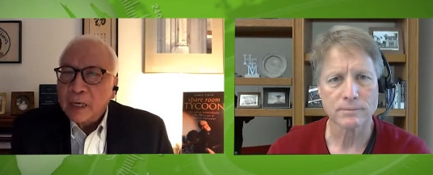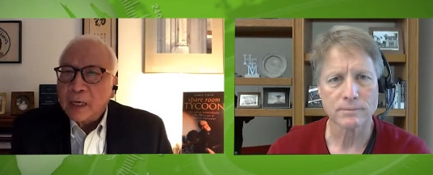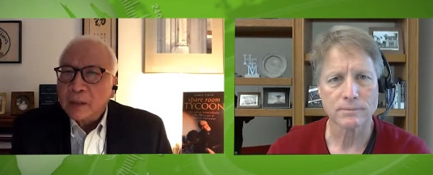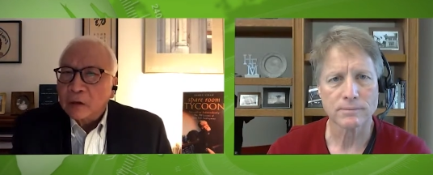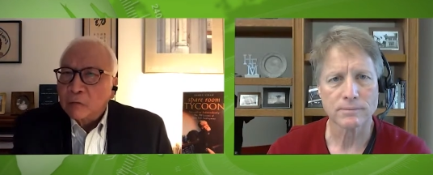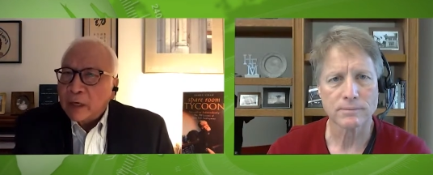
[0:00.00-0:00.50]

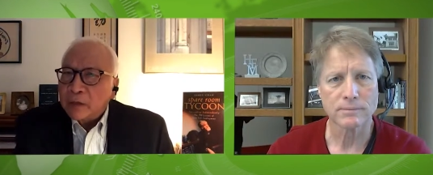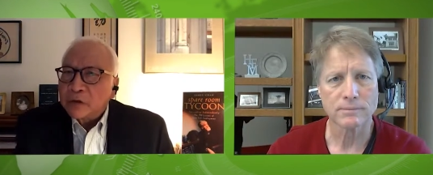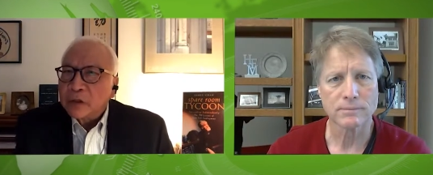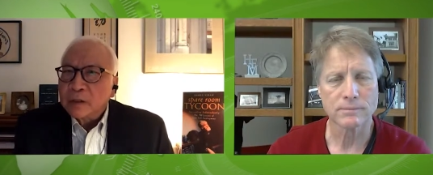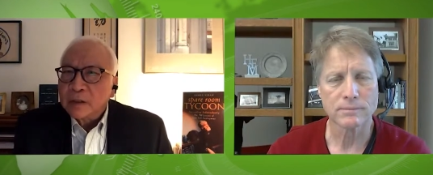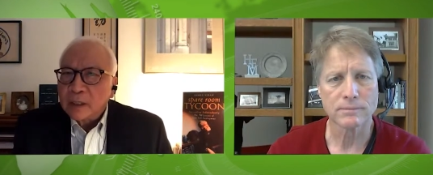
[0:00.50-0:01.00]
Speaker 1: And the
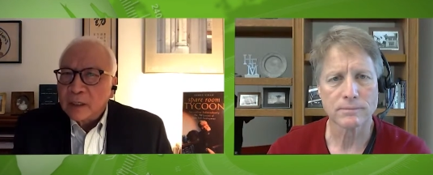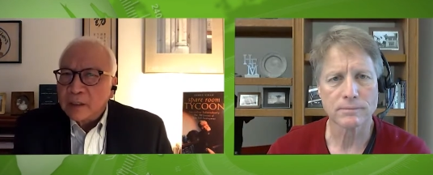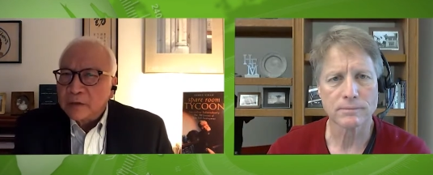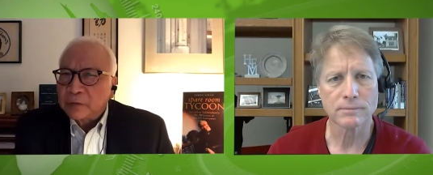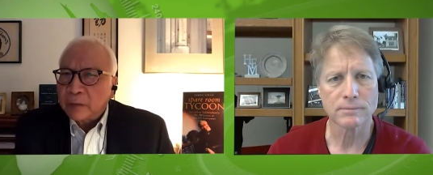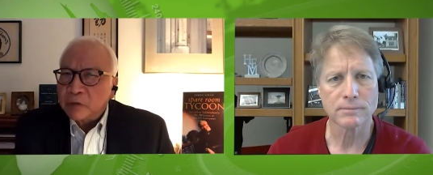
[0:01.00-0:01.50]
question
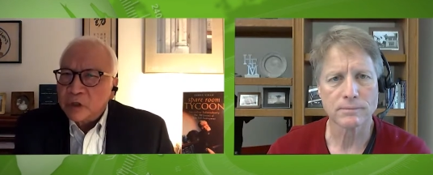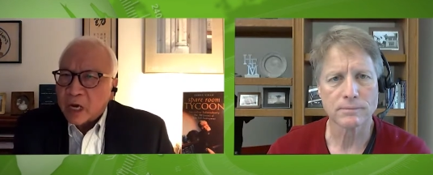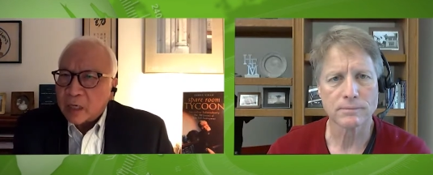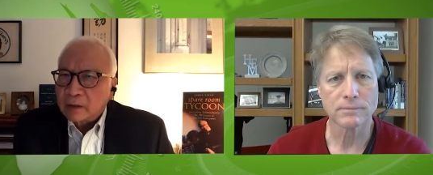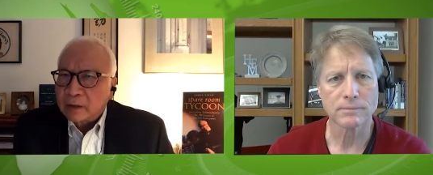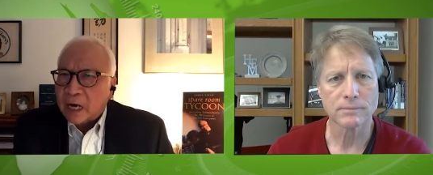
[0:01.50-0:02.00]
is from
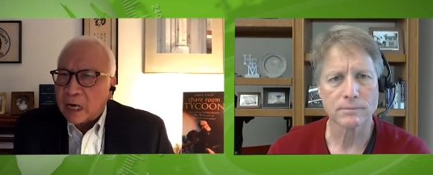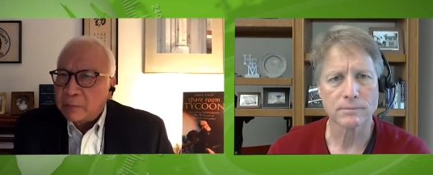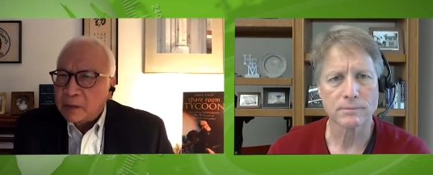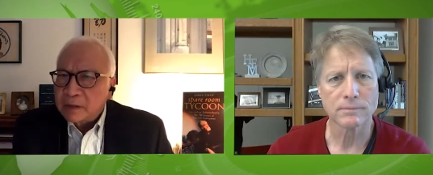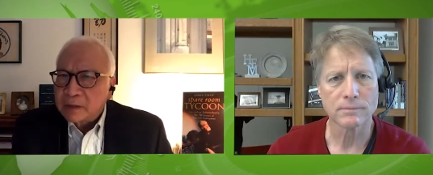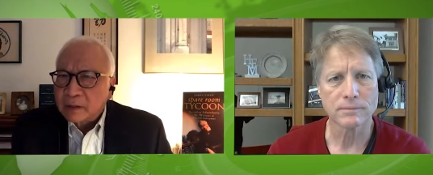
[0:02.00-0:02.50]
Jack
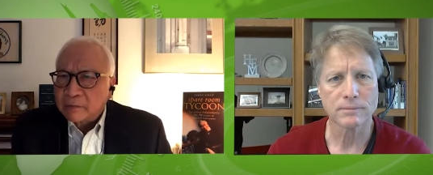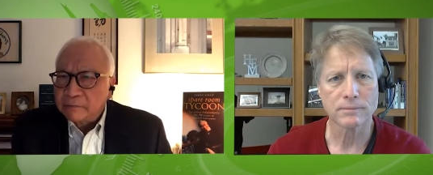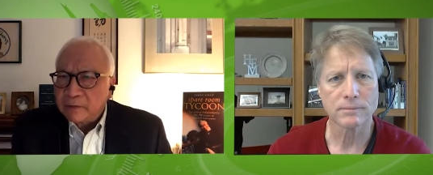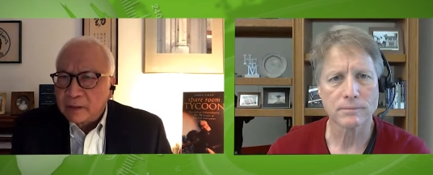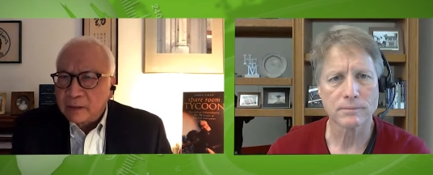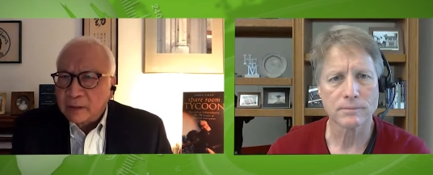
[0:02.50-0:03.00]
Thomas
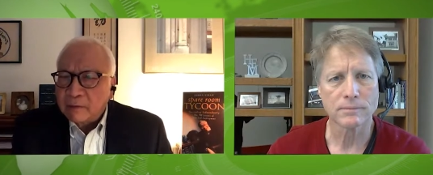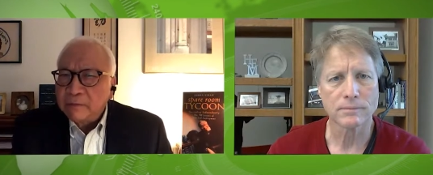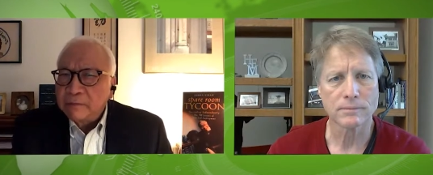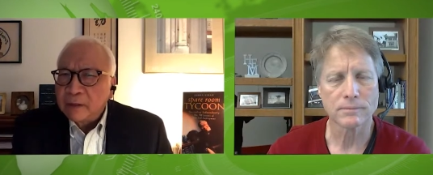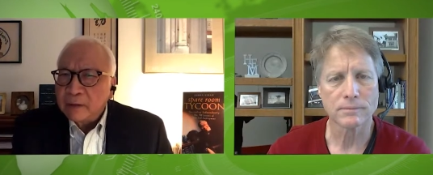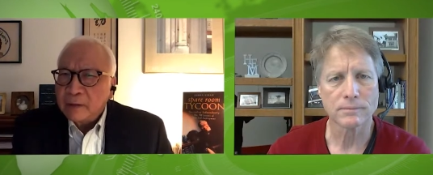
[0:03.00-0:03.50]
of
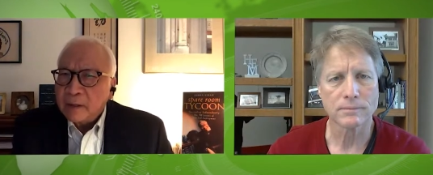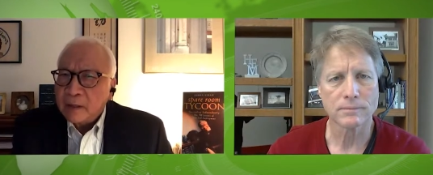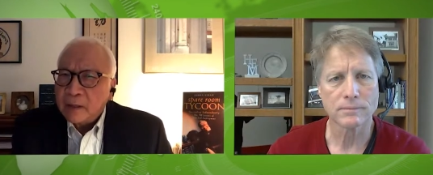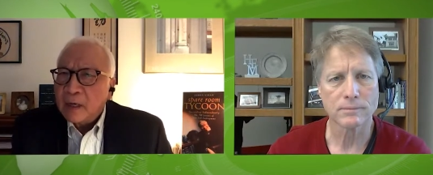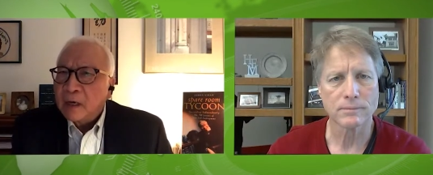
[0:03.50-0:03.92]
Philadelphia,